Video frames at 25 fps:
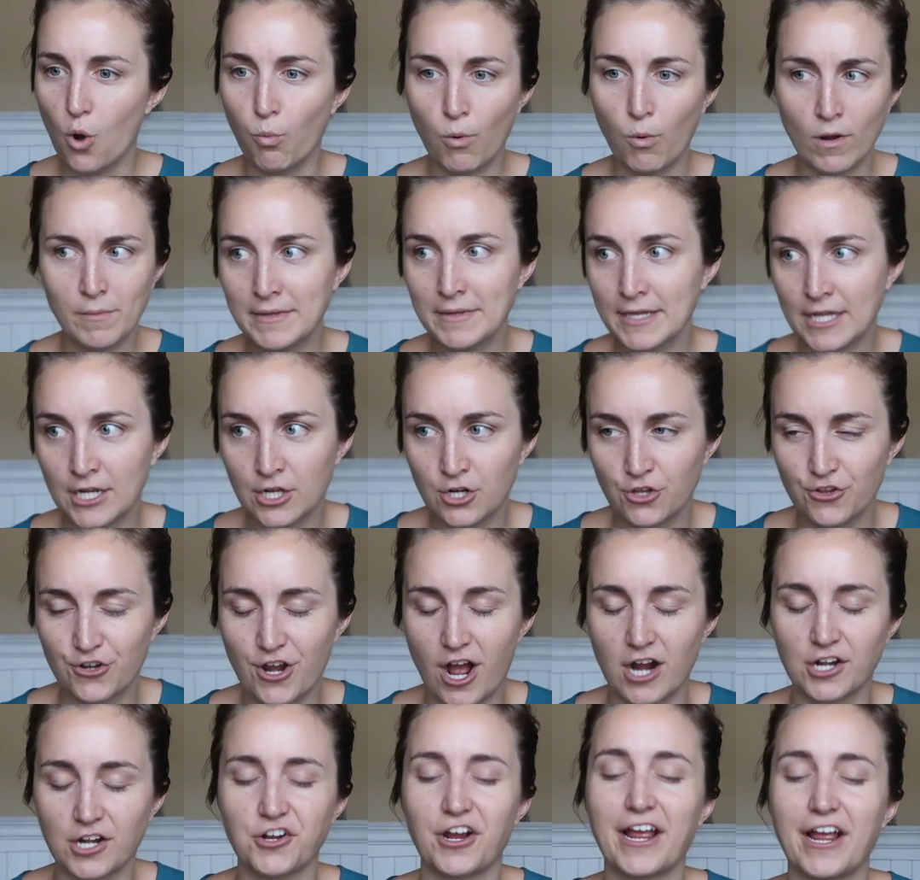When am I gonna go to the
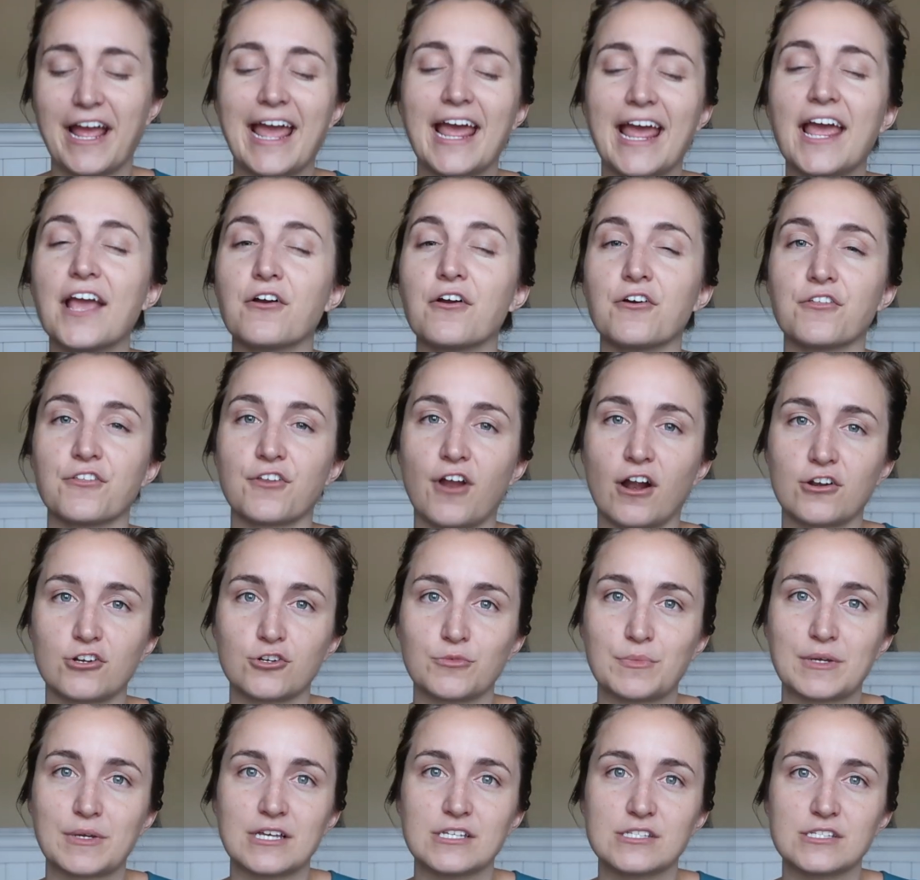doctor? I hate going to the
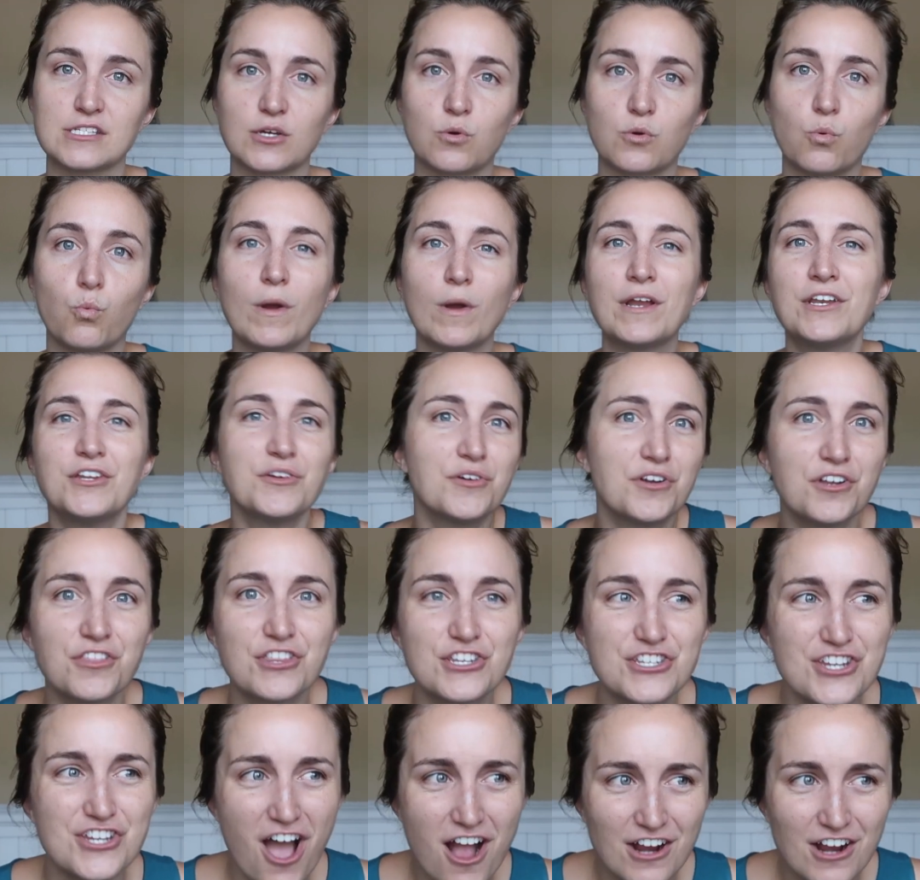doctor because like, when do you go
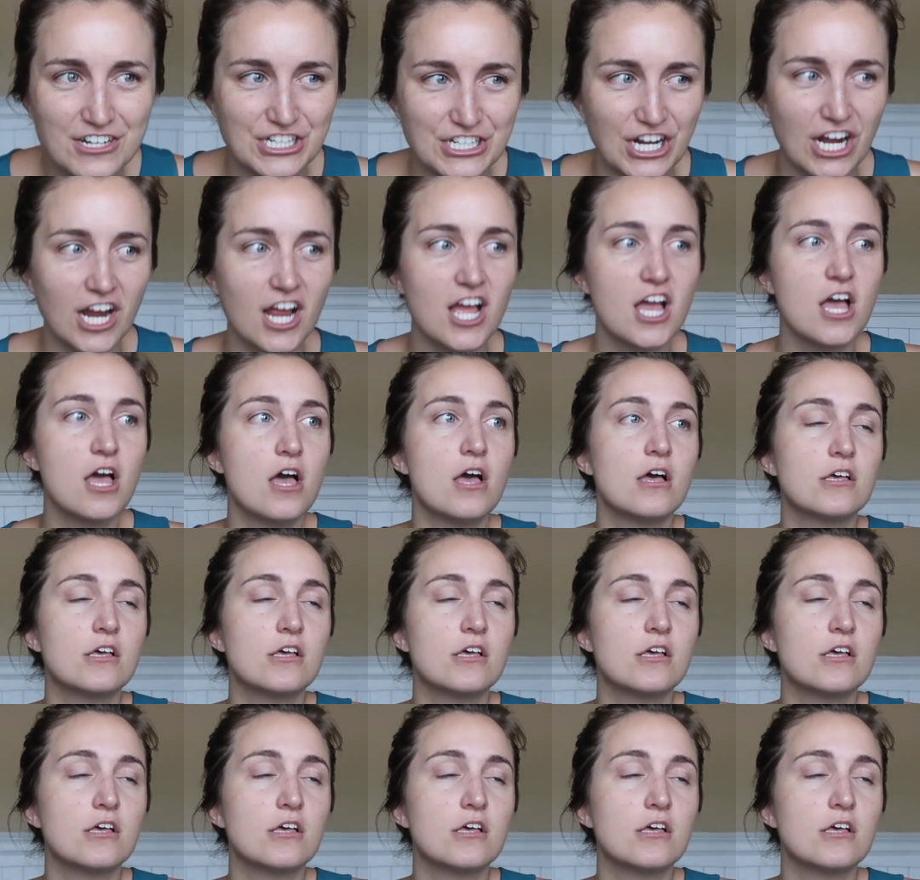to the doctor?